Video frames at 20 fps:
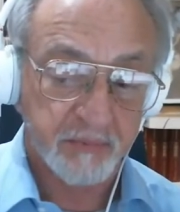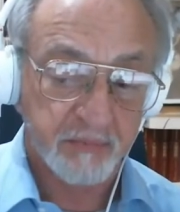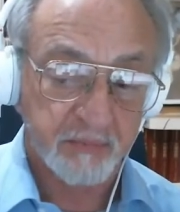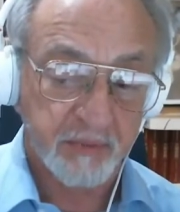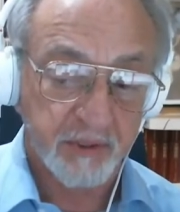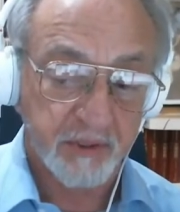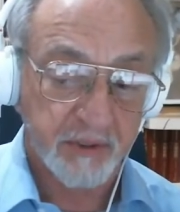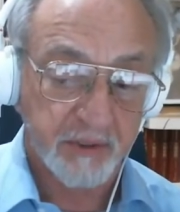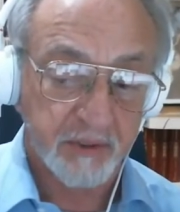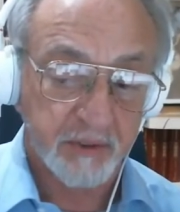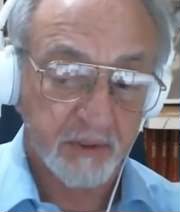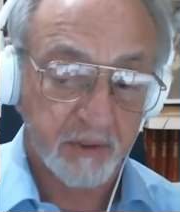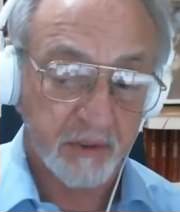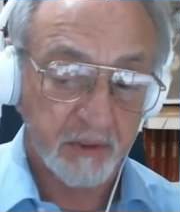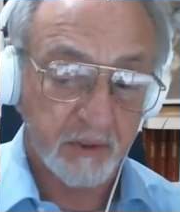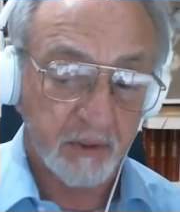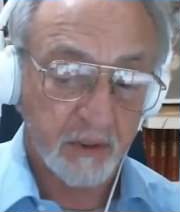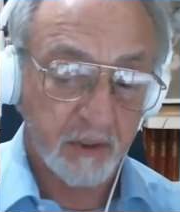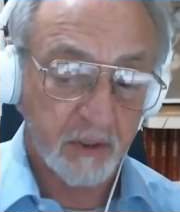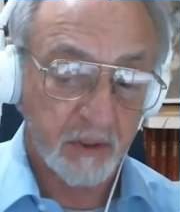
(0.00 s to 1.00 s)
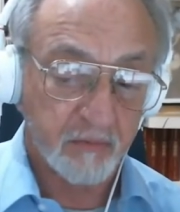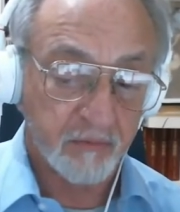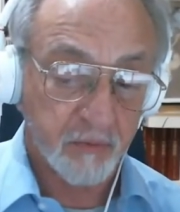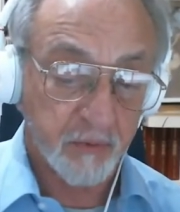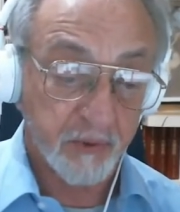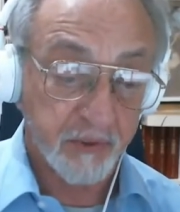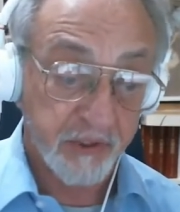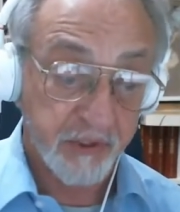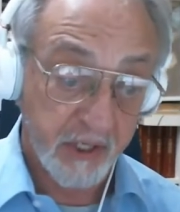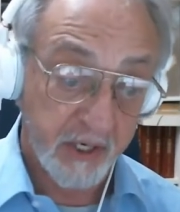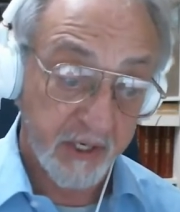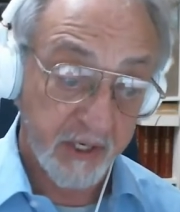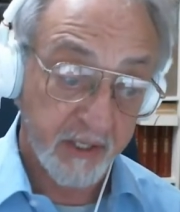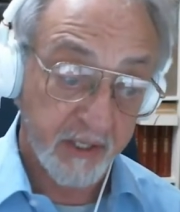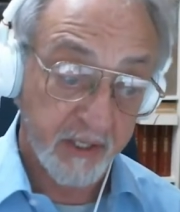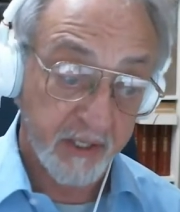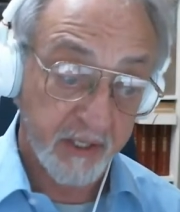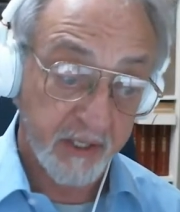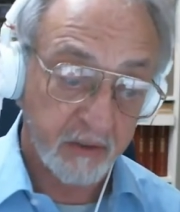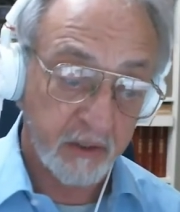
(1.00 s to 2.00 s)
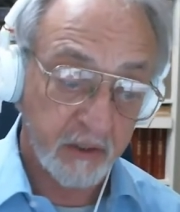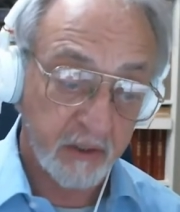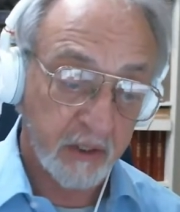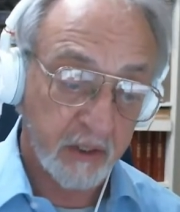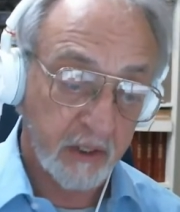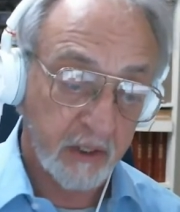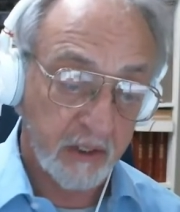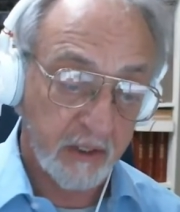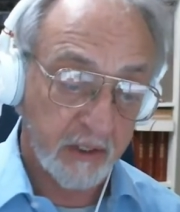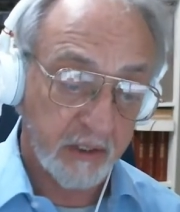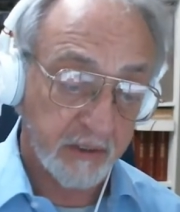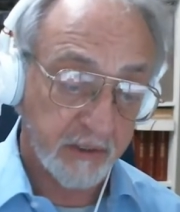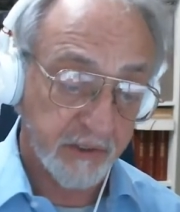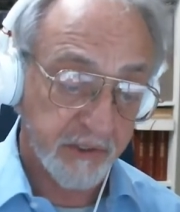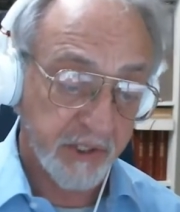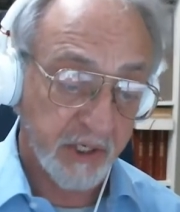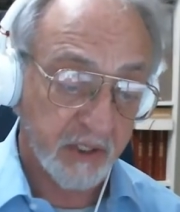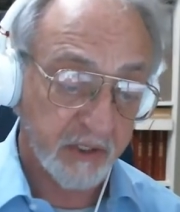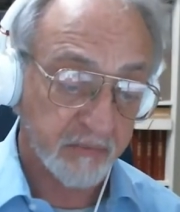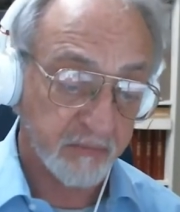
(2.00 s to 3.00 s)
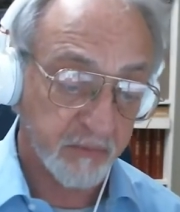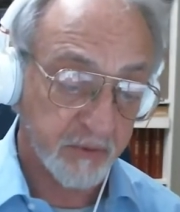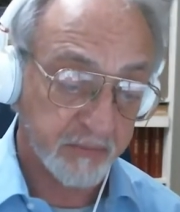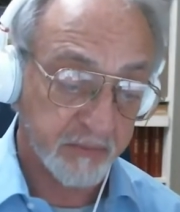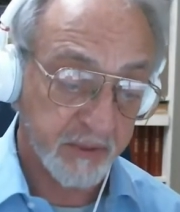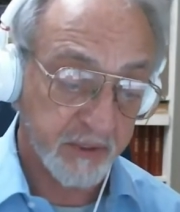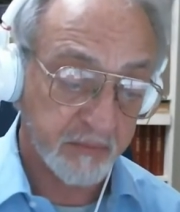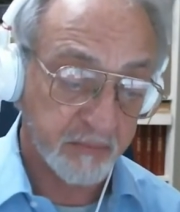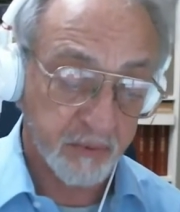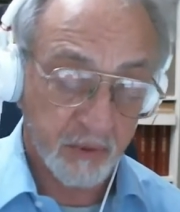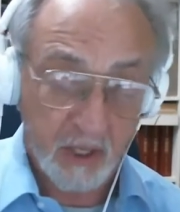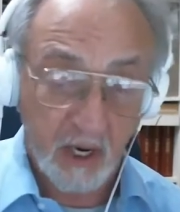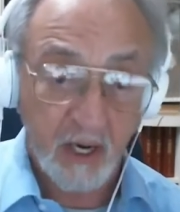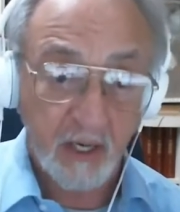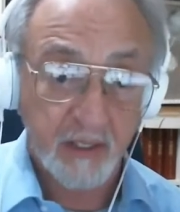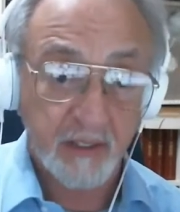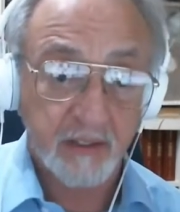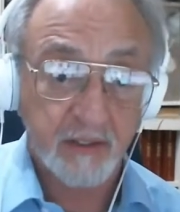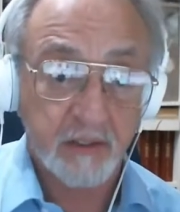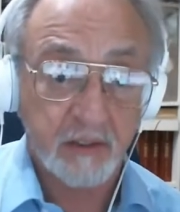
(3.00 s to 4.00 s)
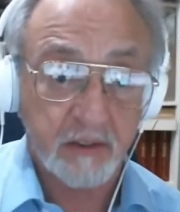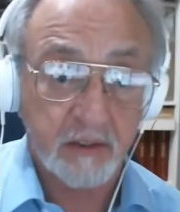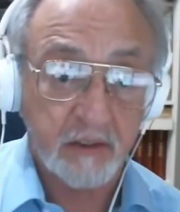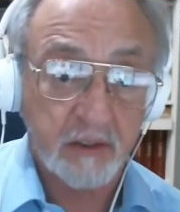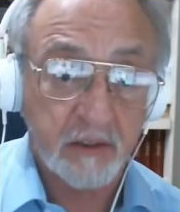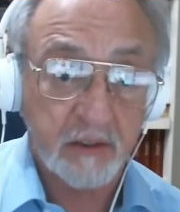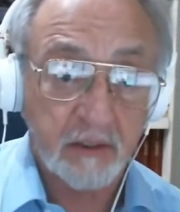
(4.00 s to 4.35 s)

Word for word: would be, of course, anger, uh, and the second would be pride.